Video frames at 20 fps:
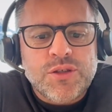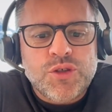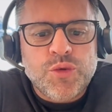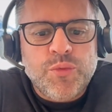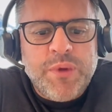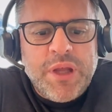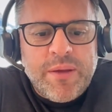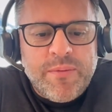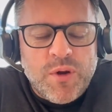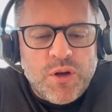
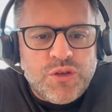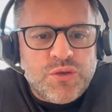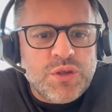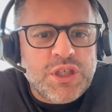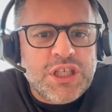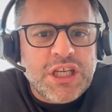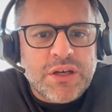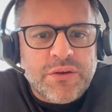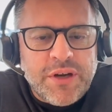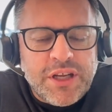to be able
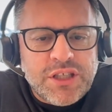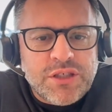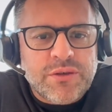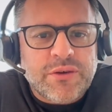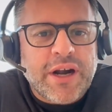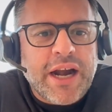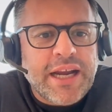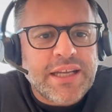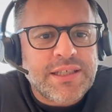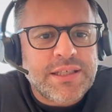to generate
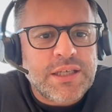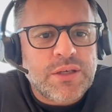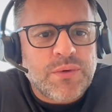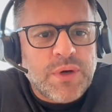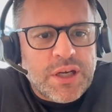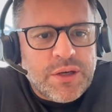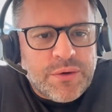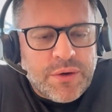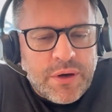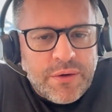the right
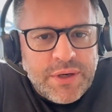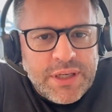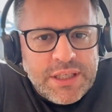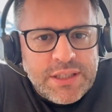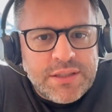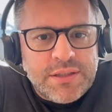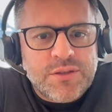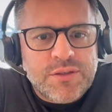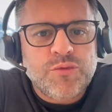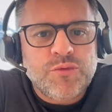SQL
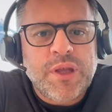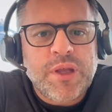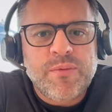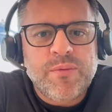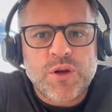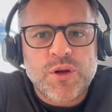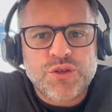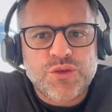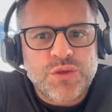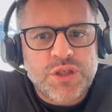queries, to be
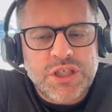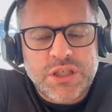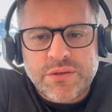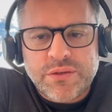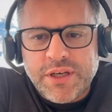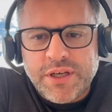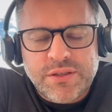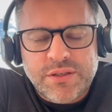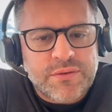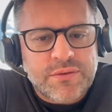able to
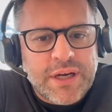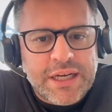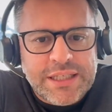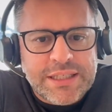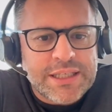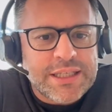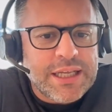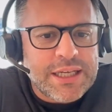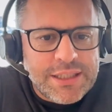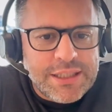generate the
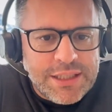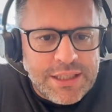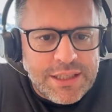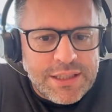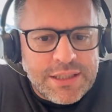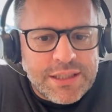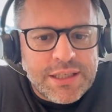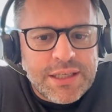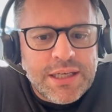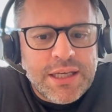right
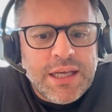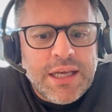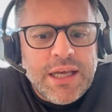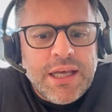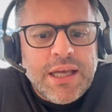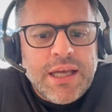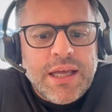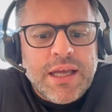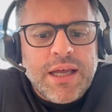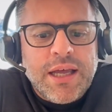analysis,
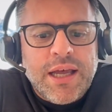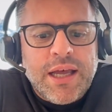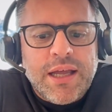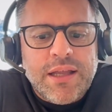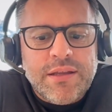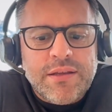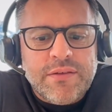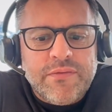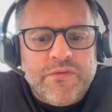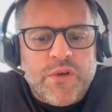
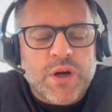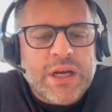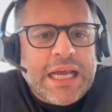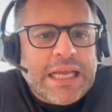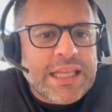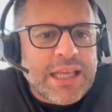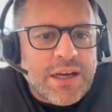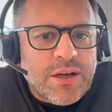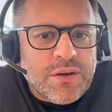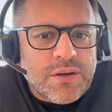and for
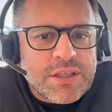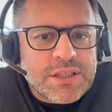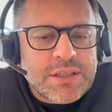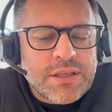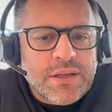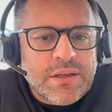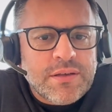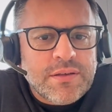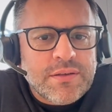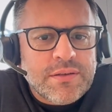
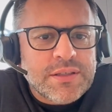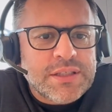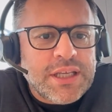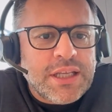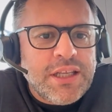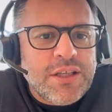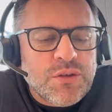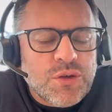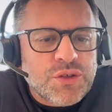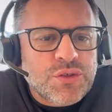catalogs,
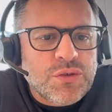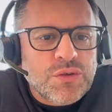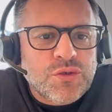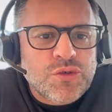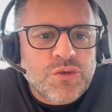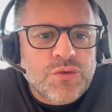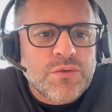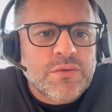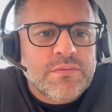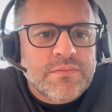they need also
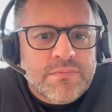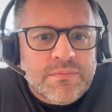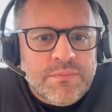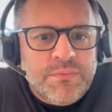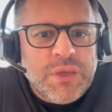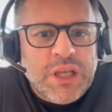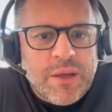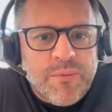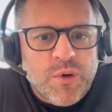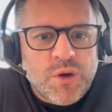to
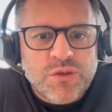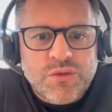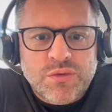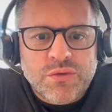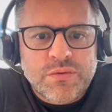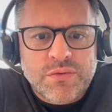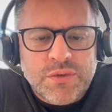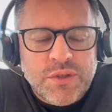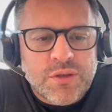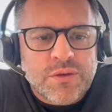be able
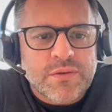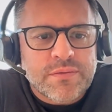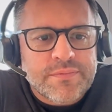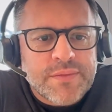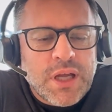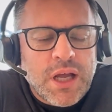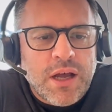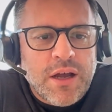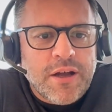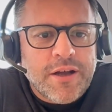to you know
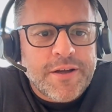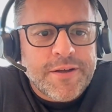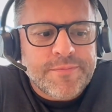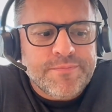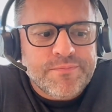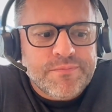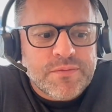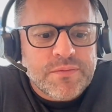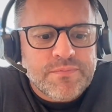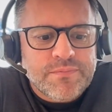
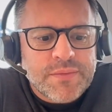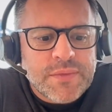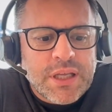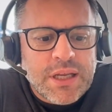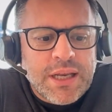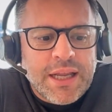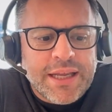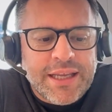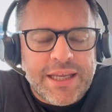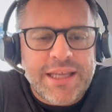um,
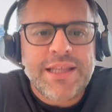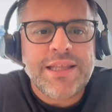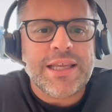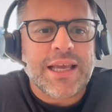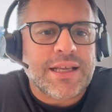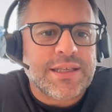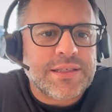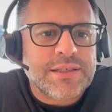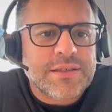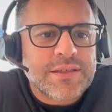like
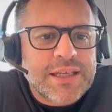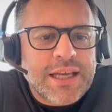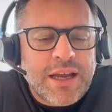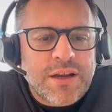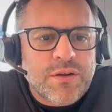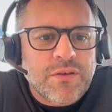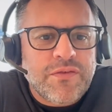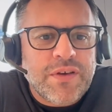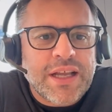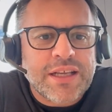index
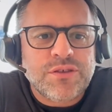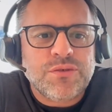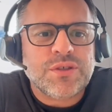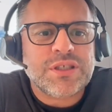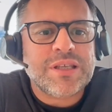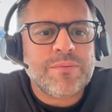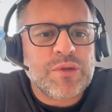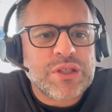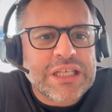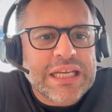kind of like your
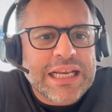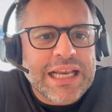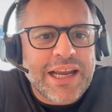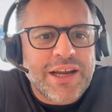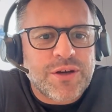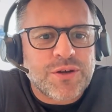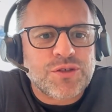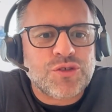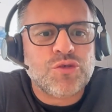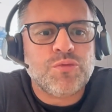semantic
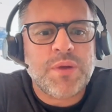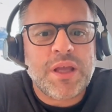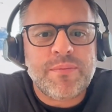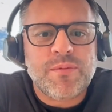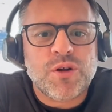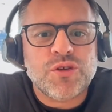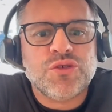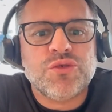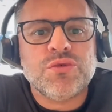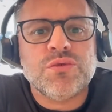layers to be
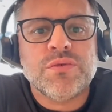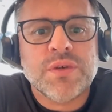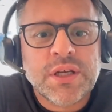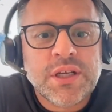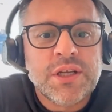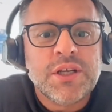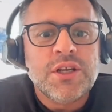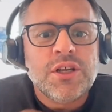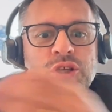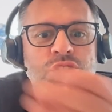able to
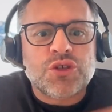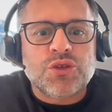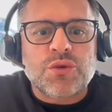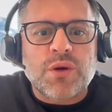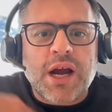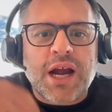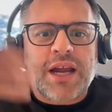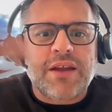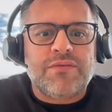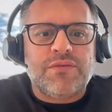
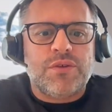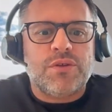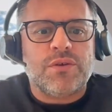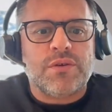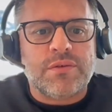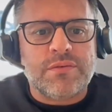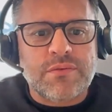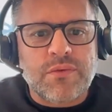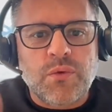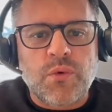drive you
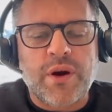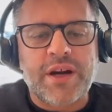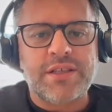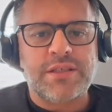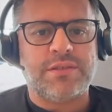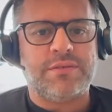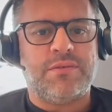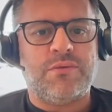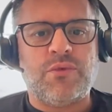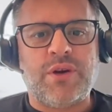know
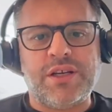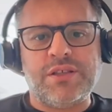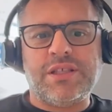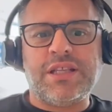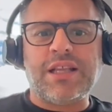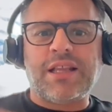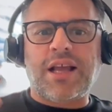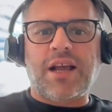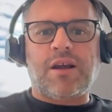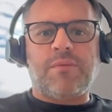where's where's the
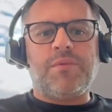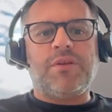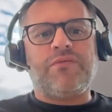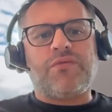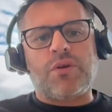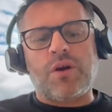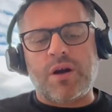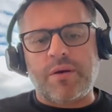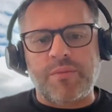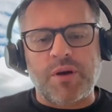data coming
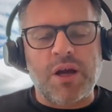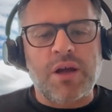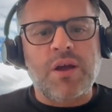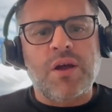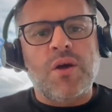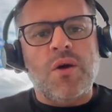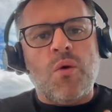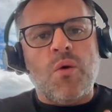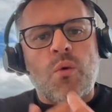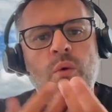from
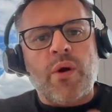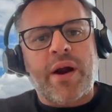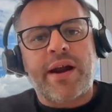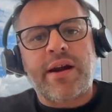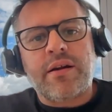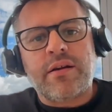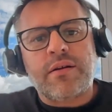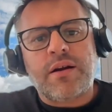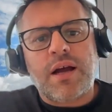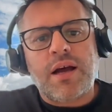
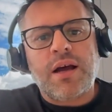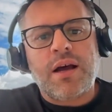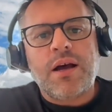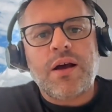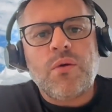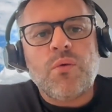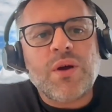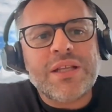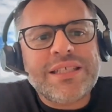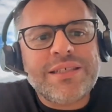where
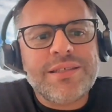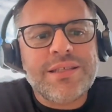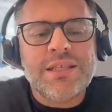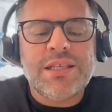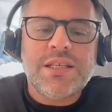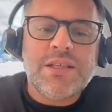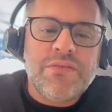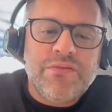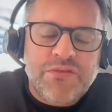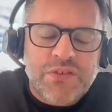uh, what is the
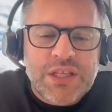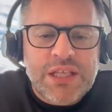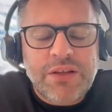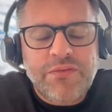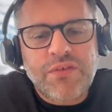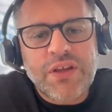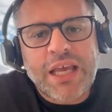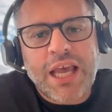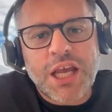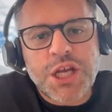
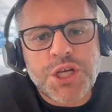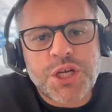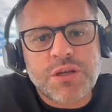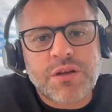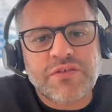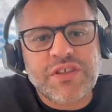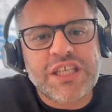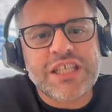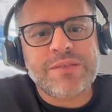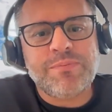
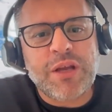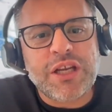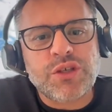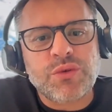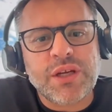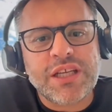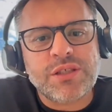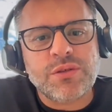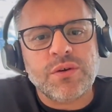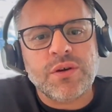finification of this
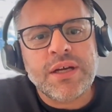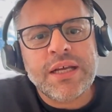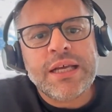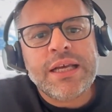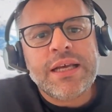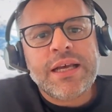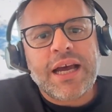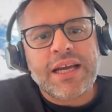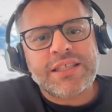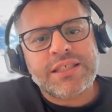metric. So
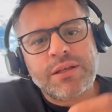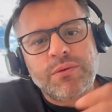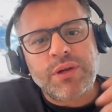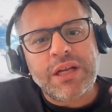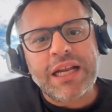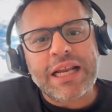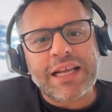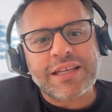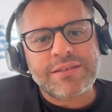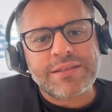I see
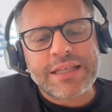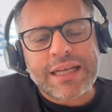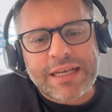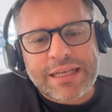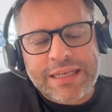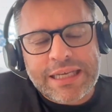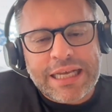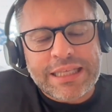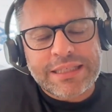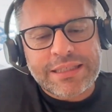really like the
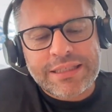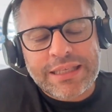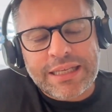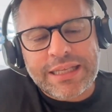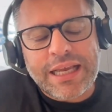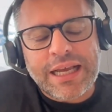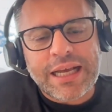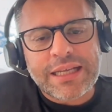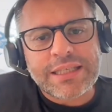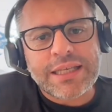cat-
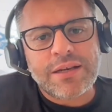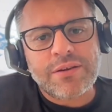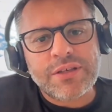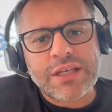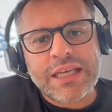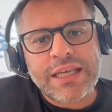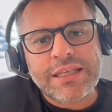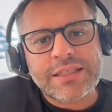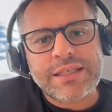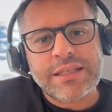data
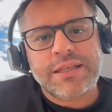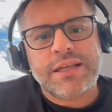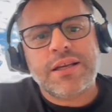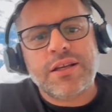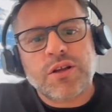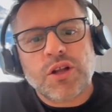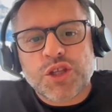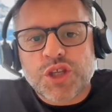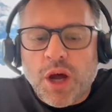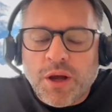cataloging
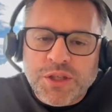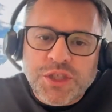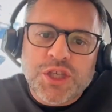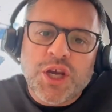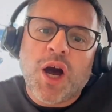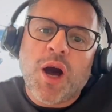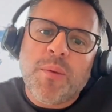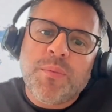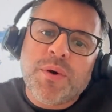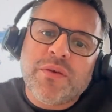sitting on, on
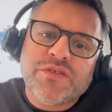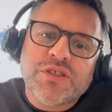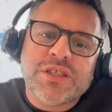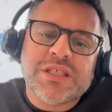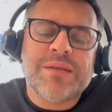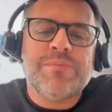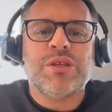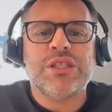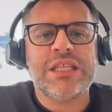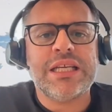top of the
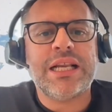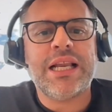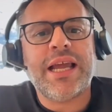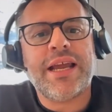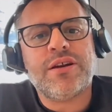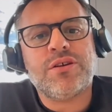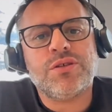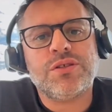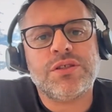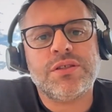semantic
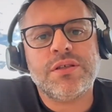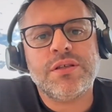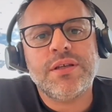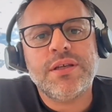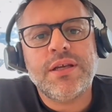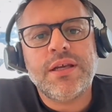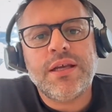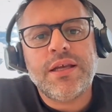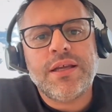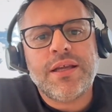layers
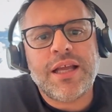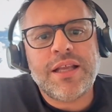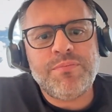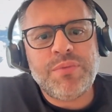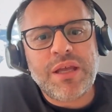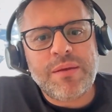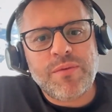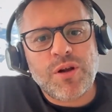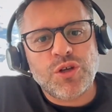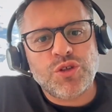and
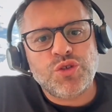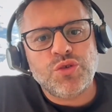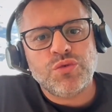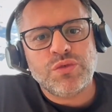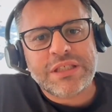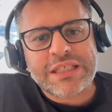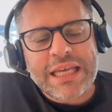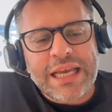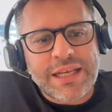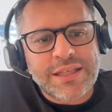be able
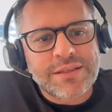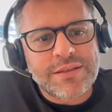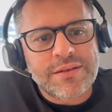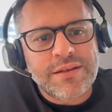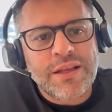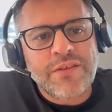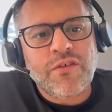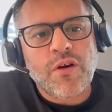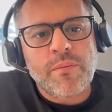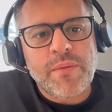to take the
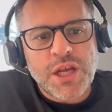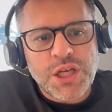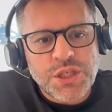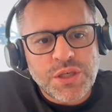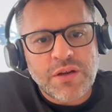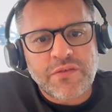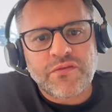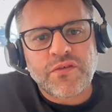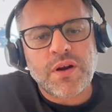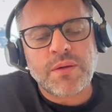
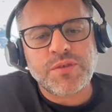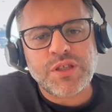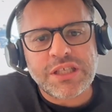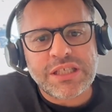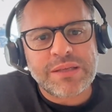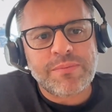information from the